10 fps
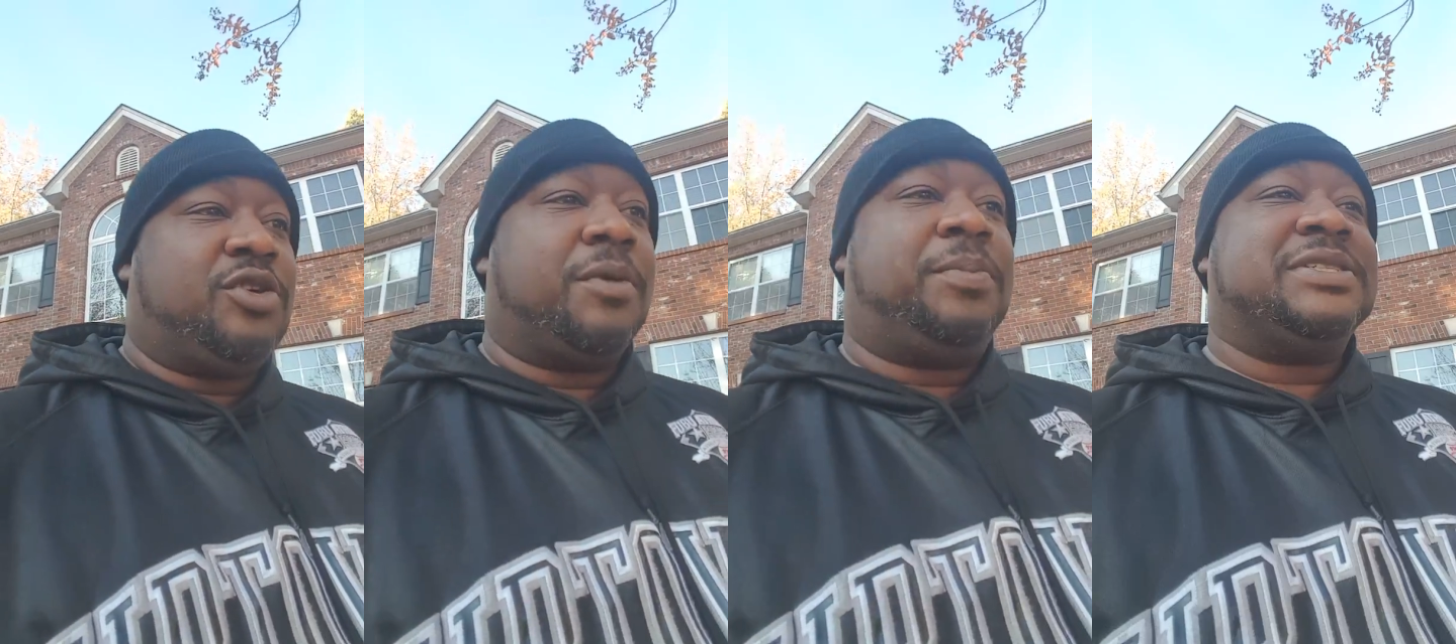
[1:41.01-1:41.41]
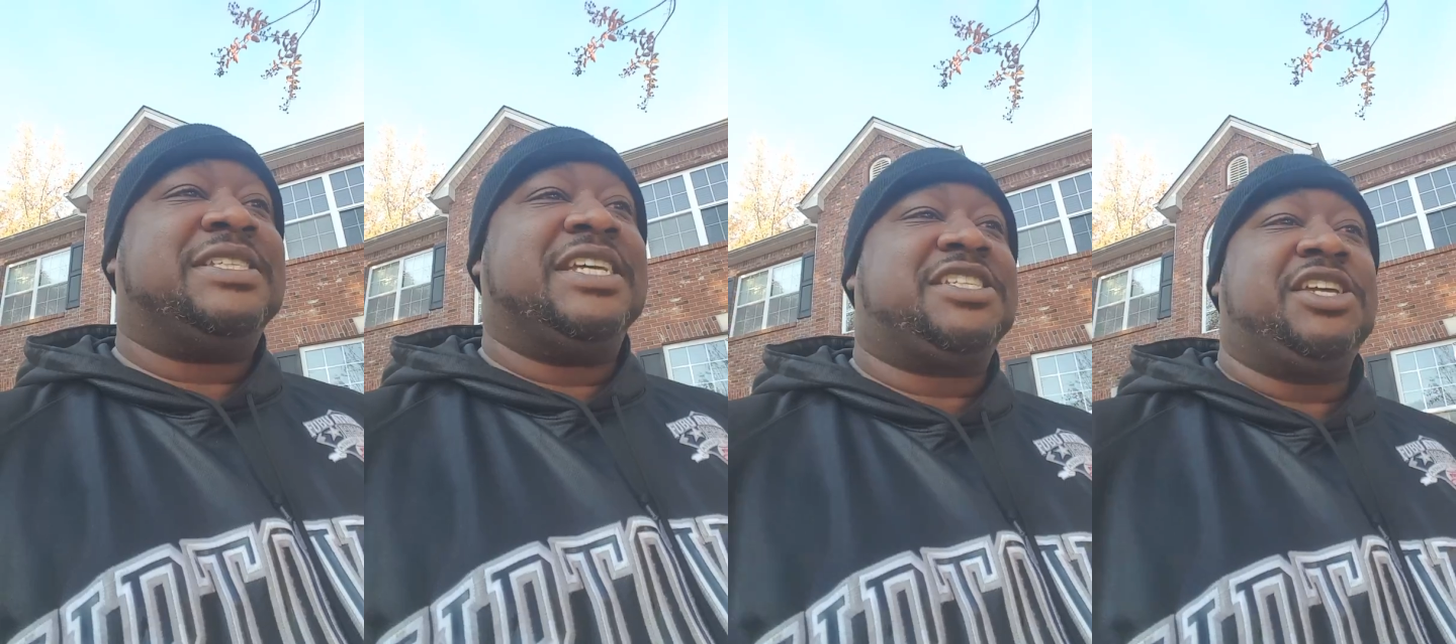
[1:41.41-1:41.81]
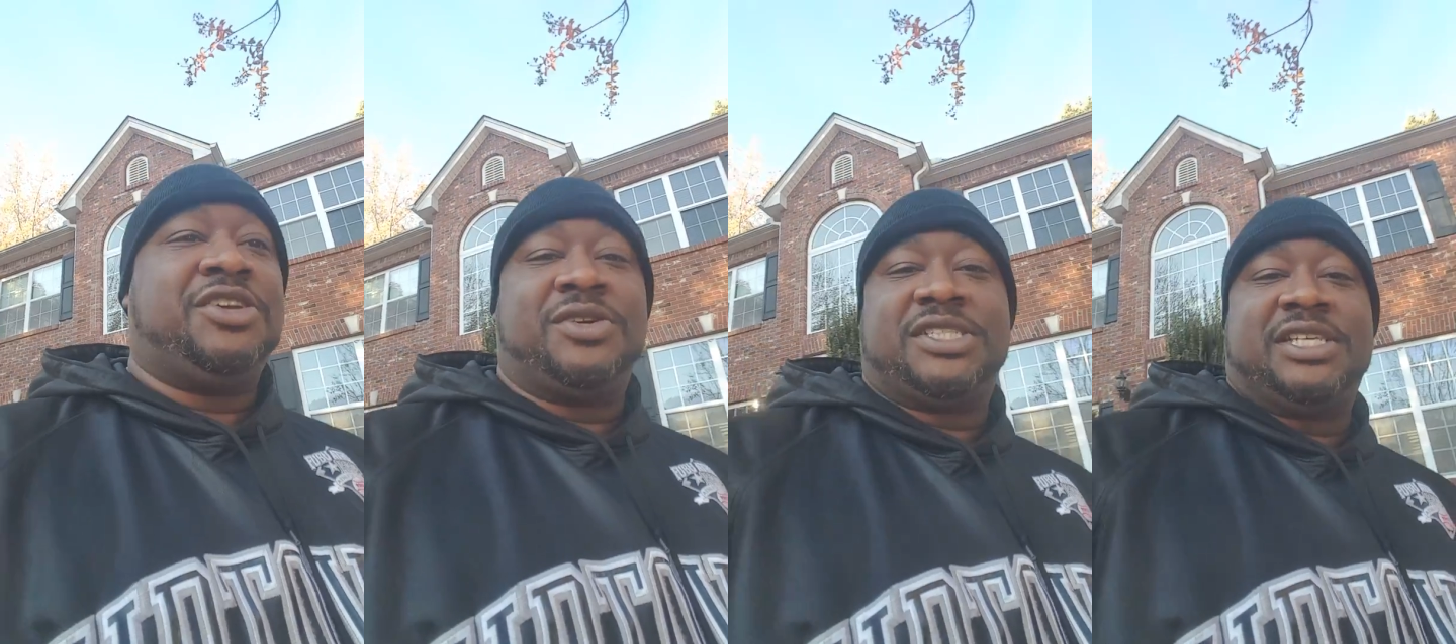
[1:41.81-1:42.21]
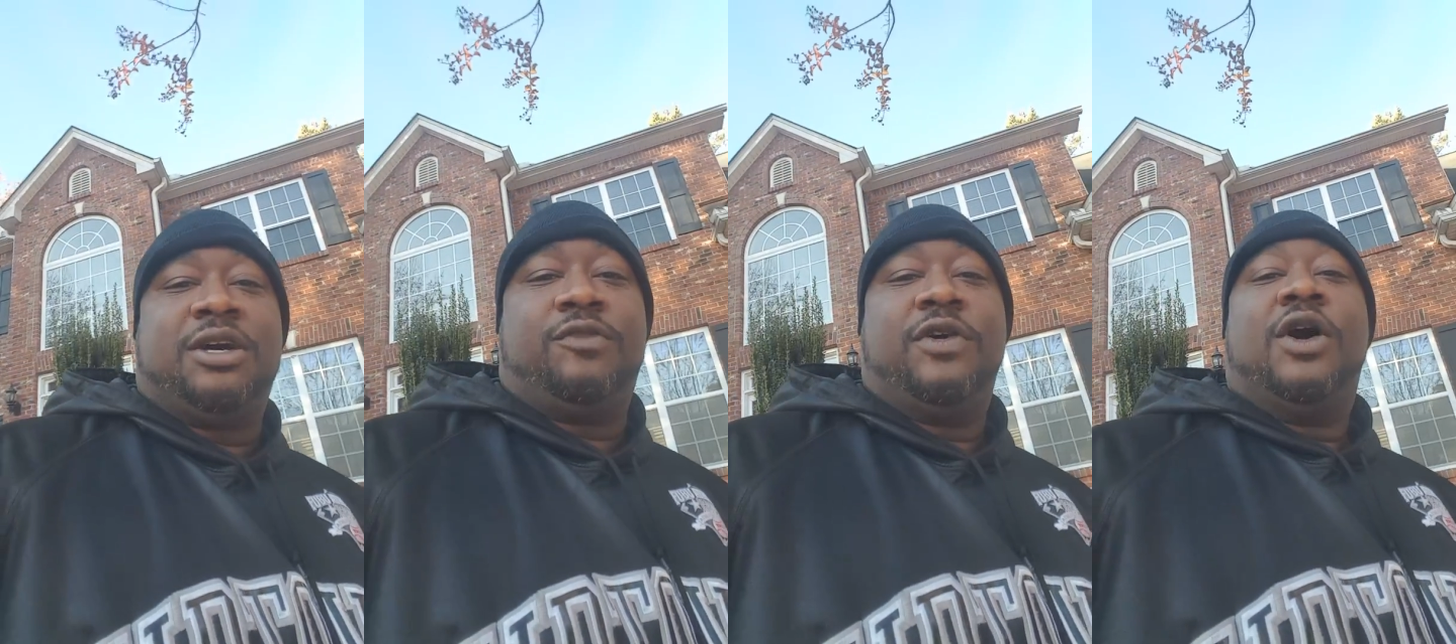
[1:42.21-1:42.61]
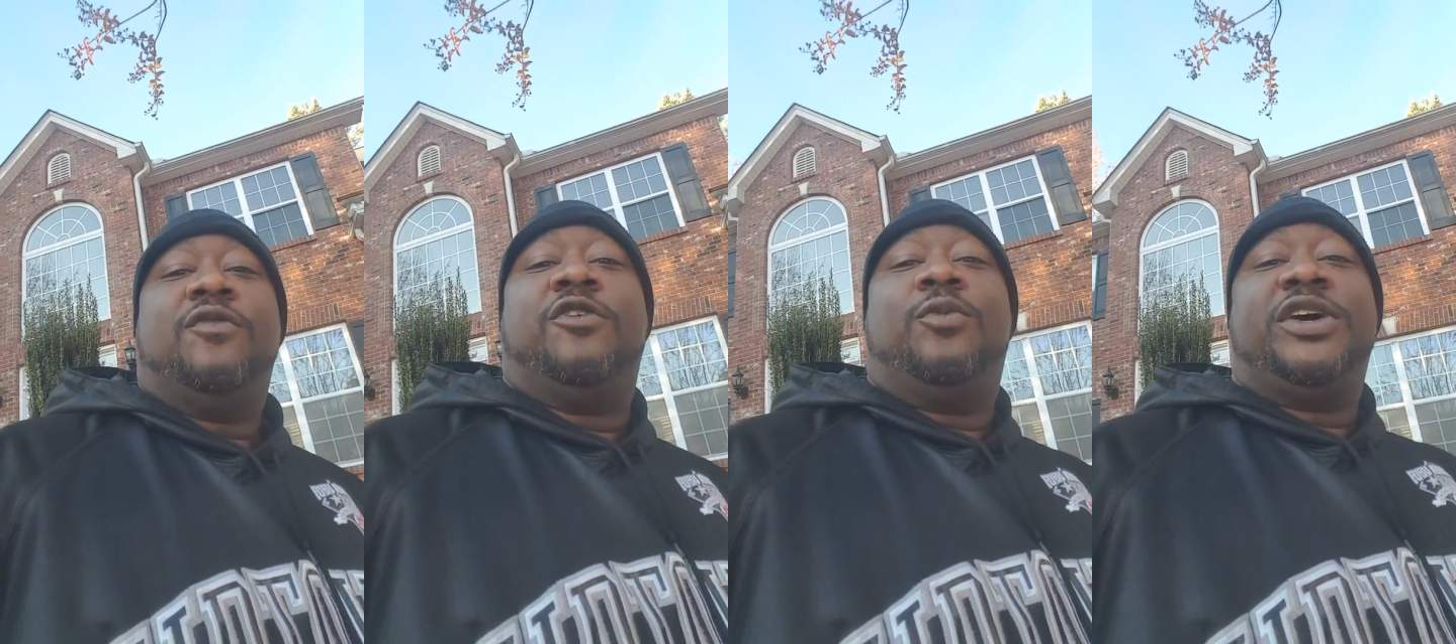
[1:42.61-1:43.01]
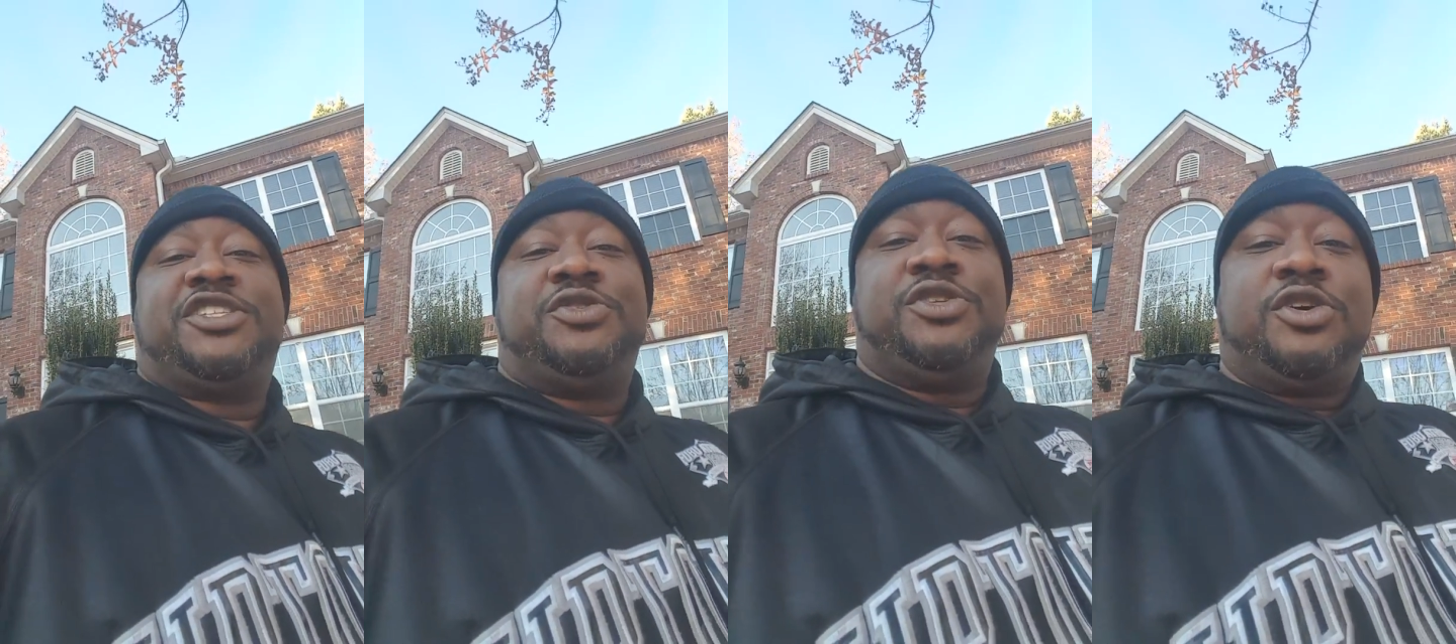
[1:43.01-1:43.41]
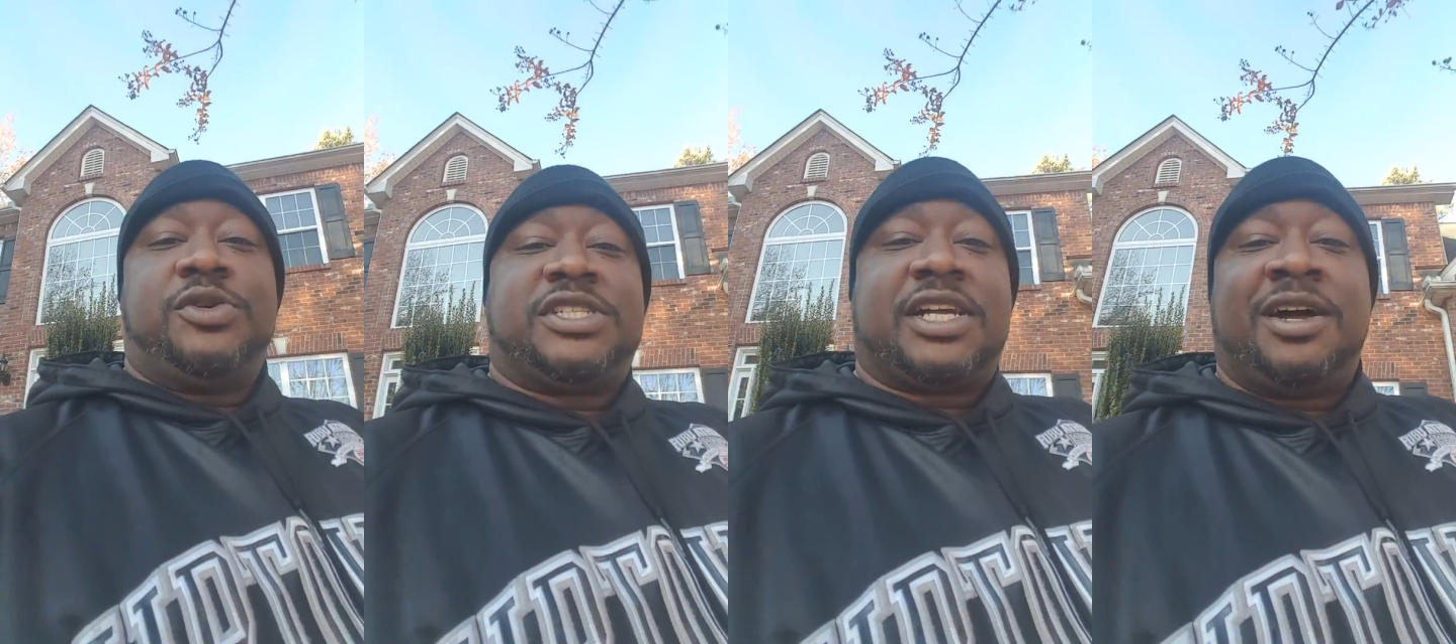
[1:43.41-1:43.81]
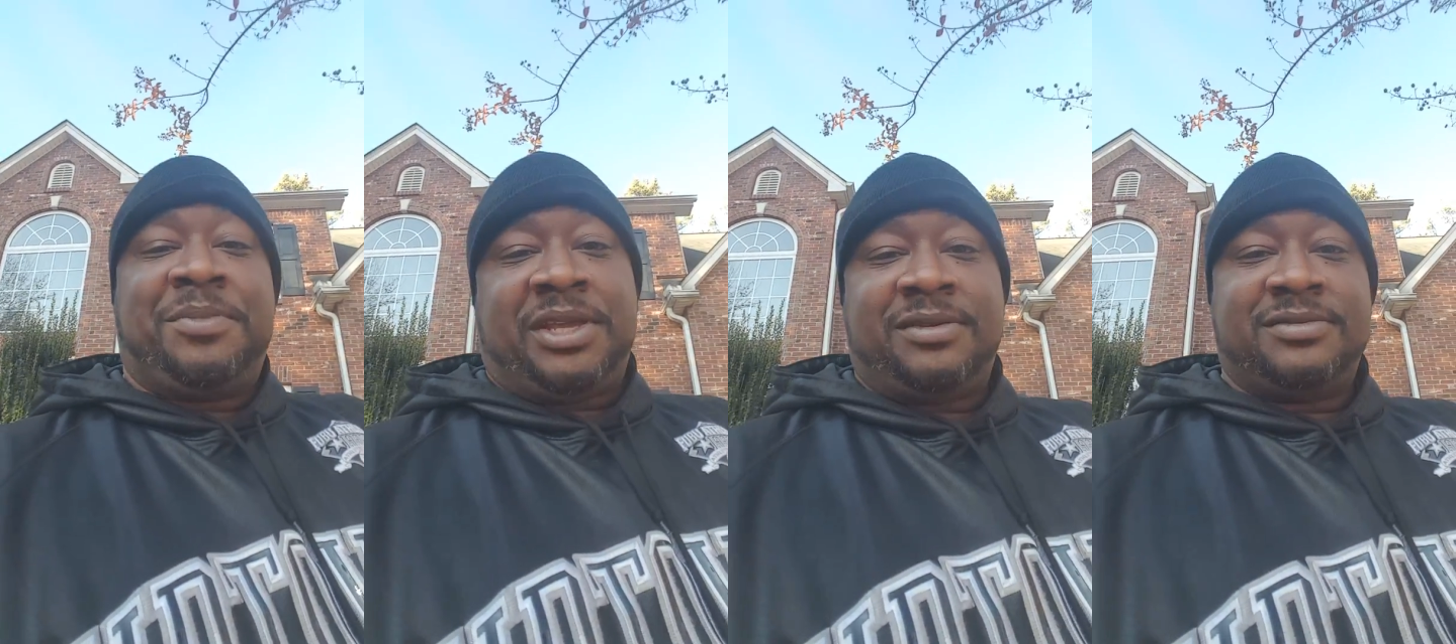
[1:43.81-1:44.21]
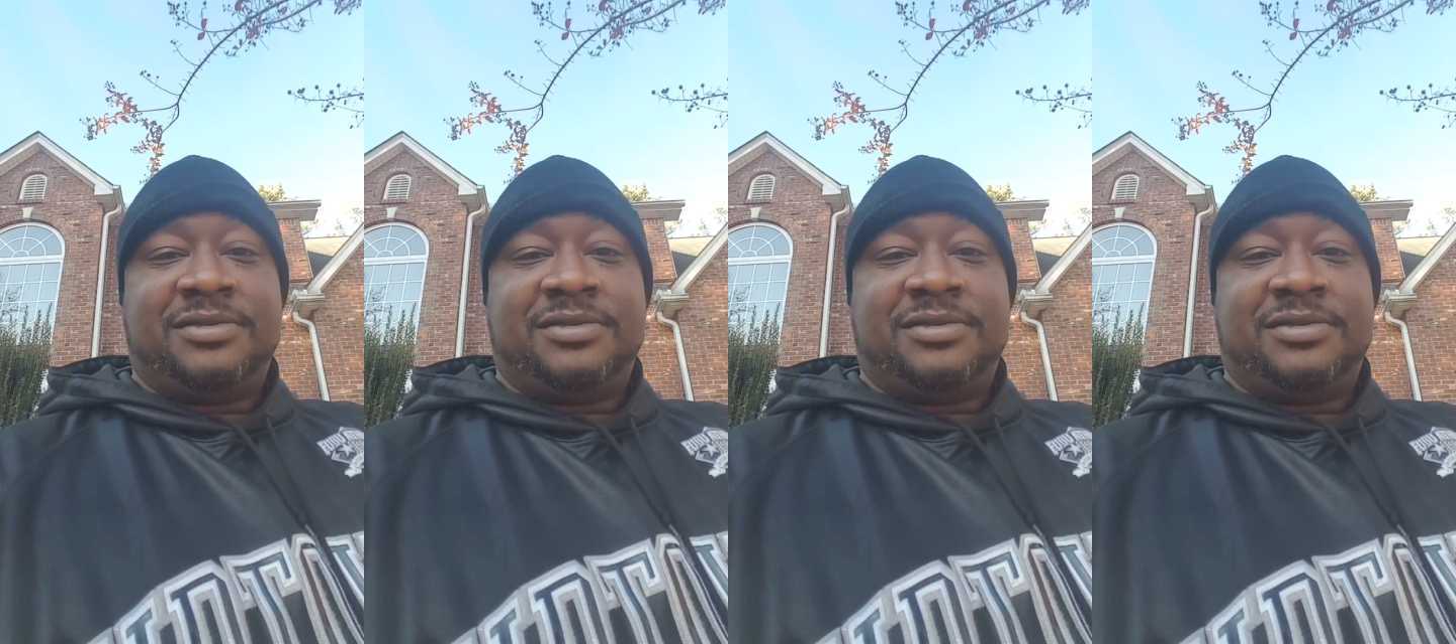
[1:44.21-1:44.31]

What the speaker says: can position yourself for what you know is coming.